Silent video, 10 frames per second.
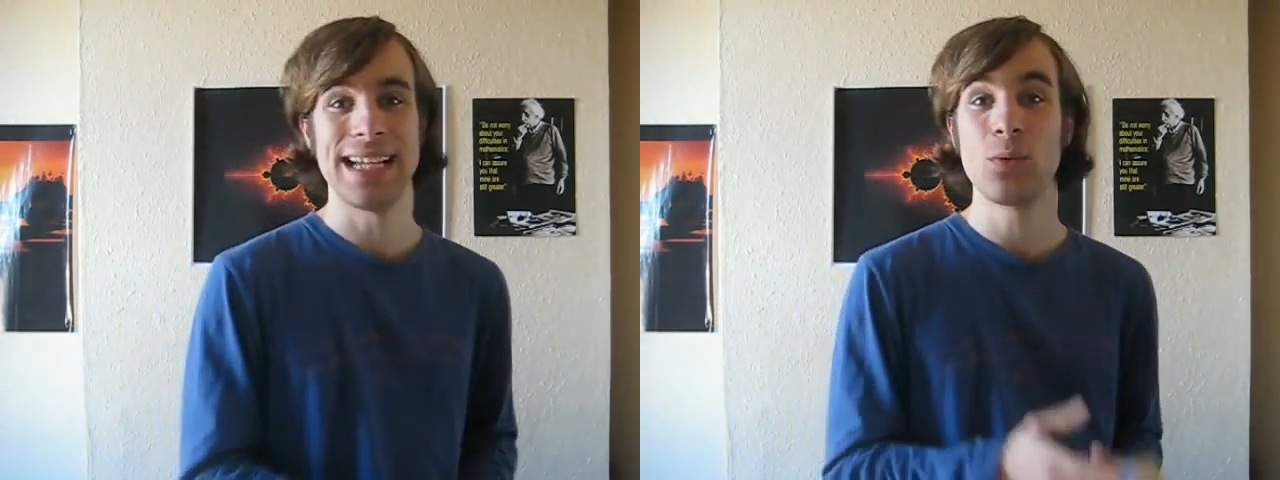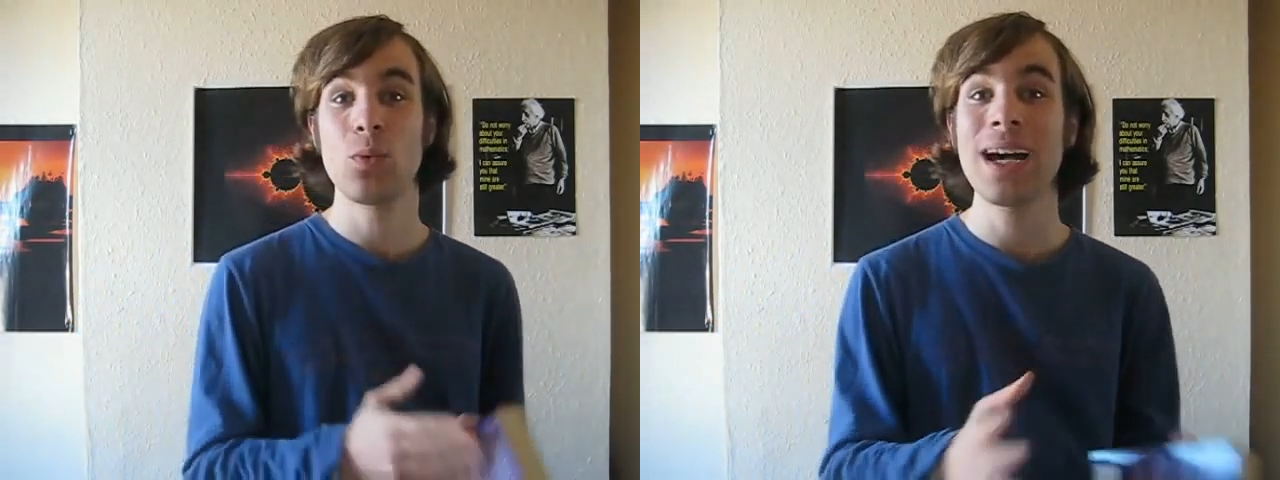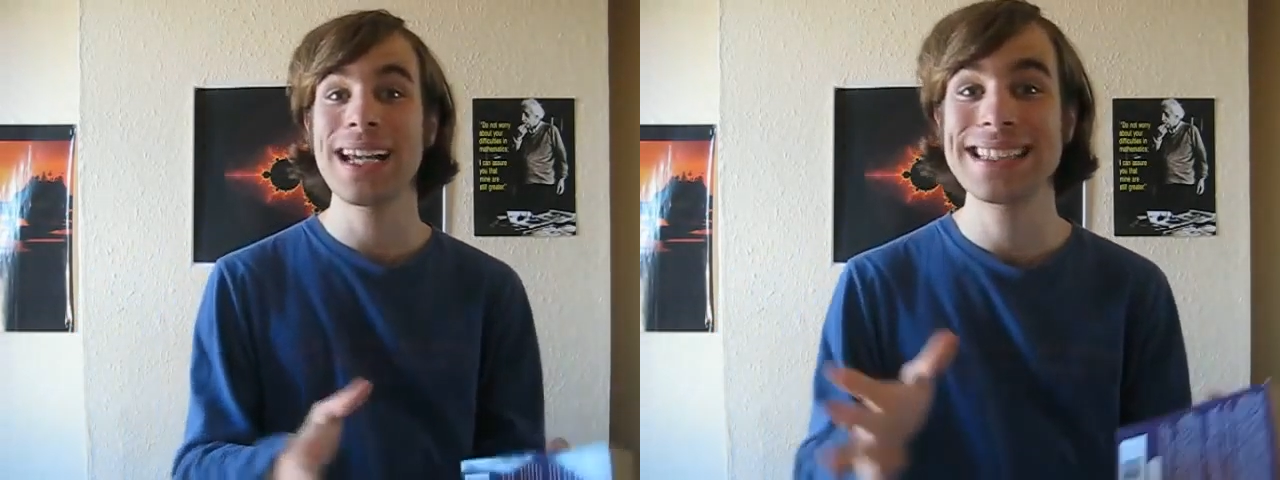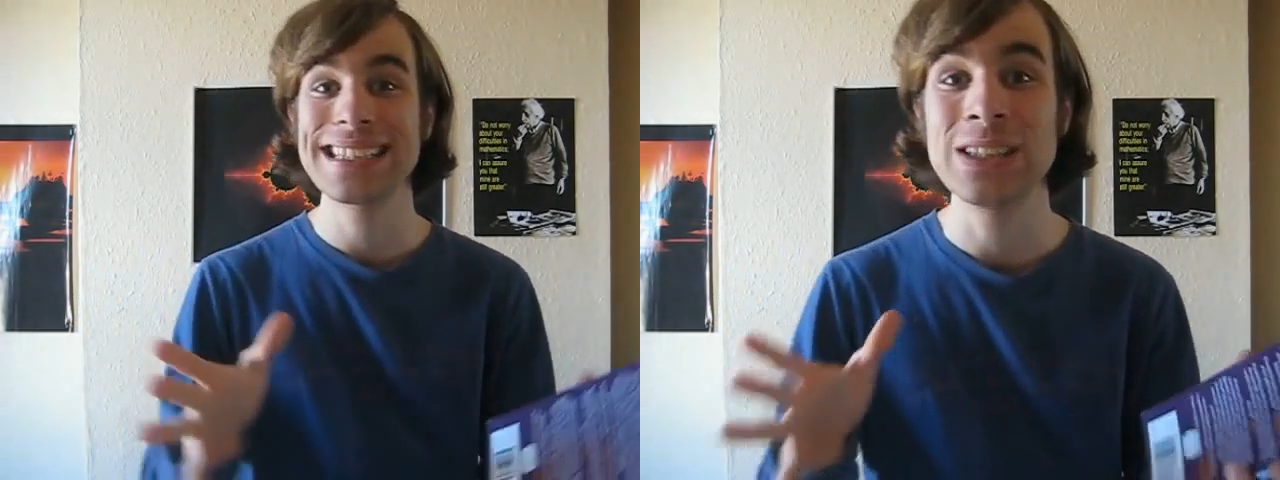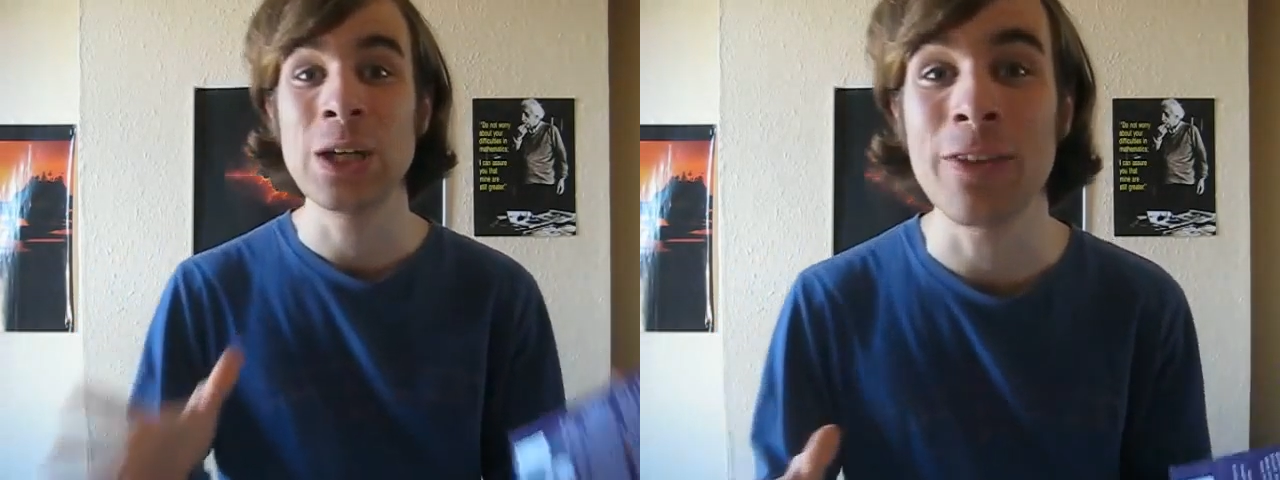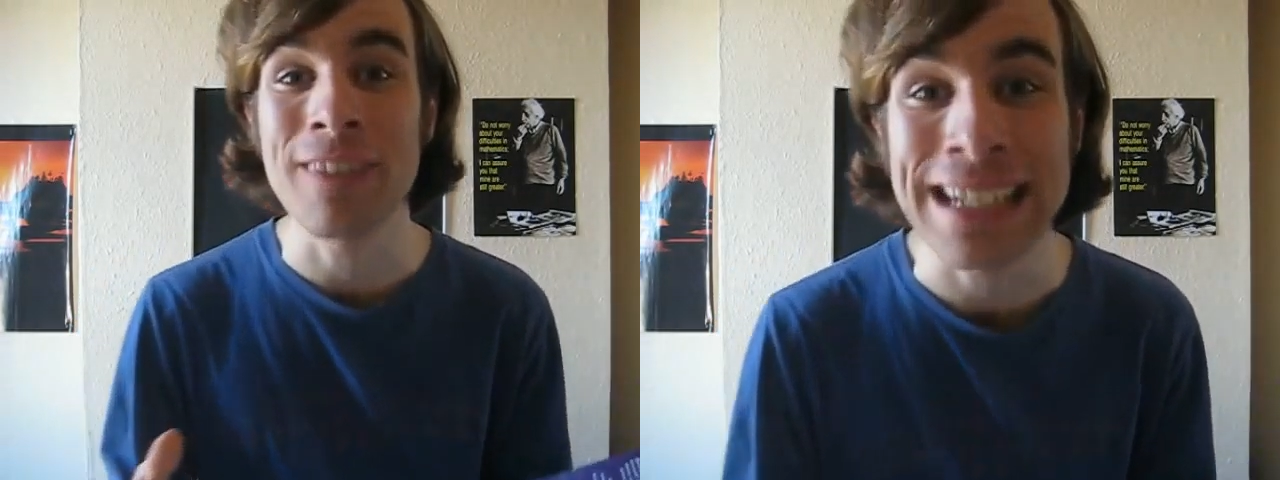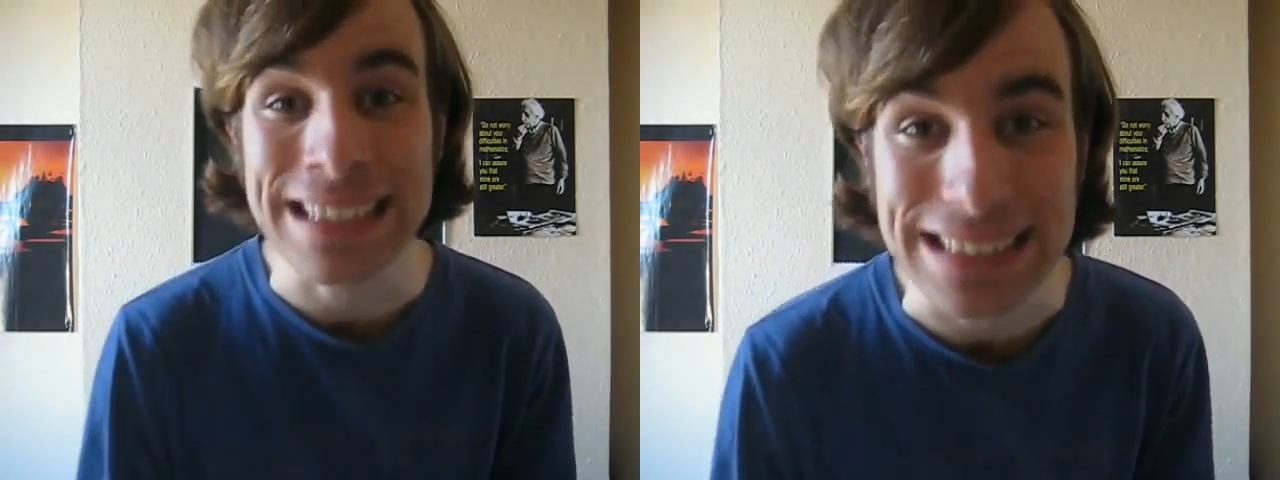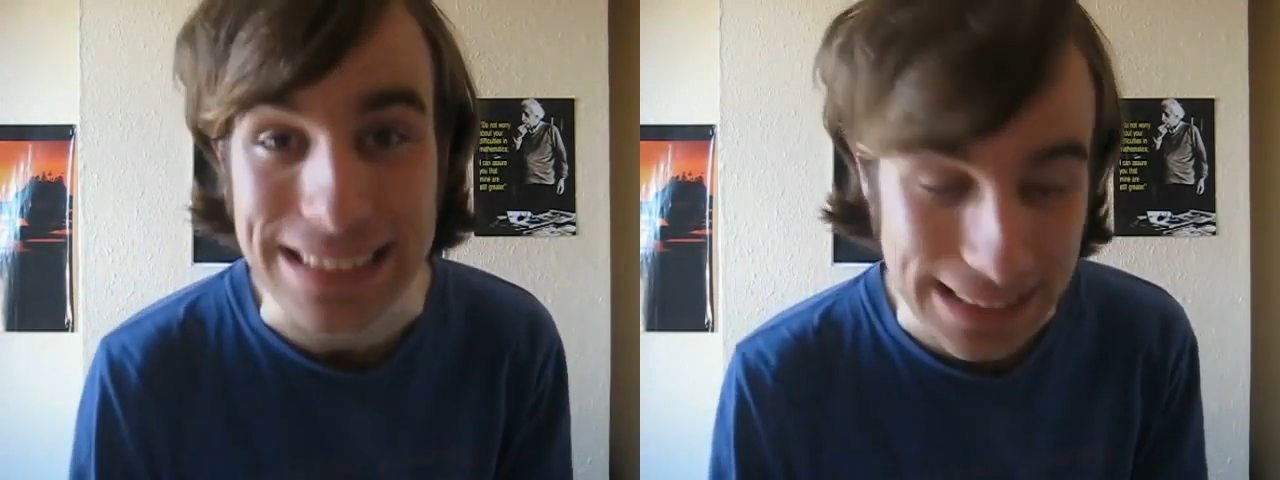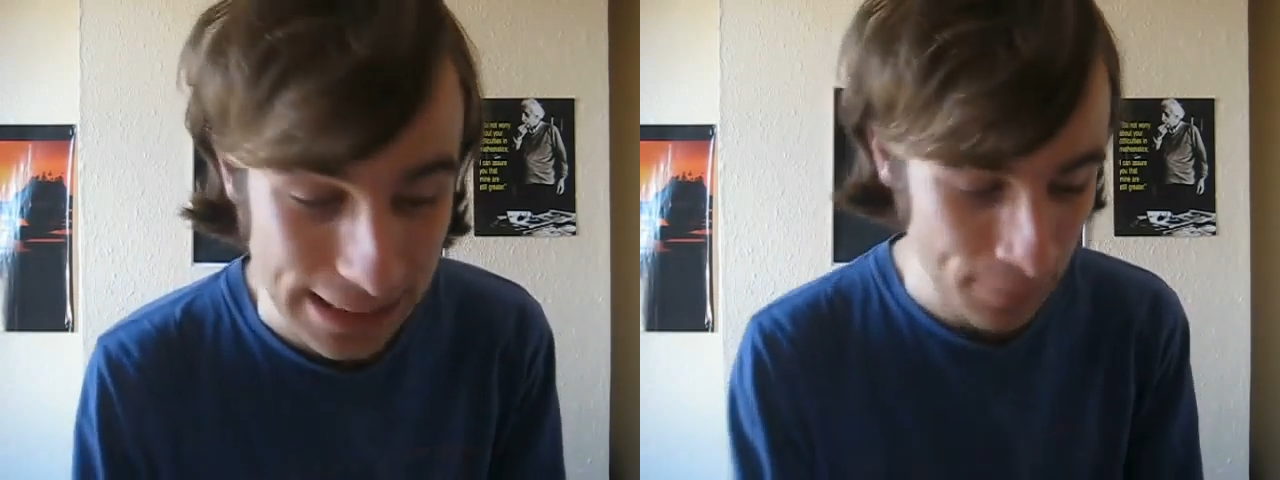and why is it not fantasy?